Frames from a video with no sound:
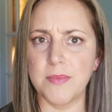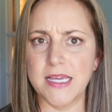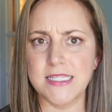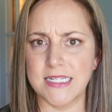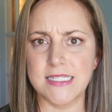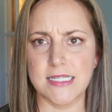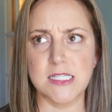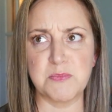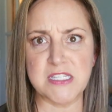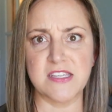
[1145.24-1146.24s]
because it is a
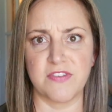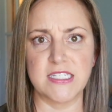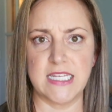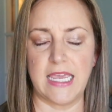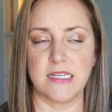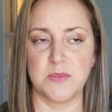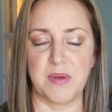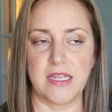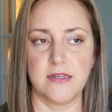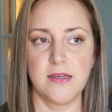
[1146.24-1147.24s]
specific date,
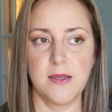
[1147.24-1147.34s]
but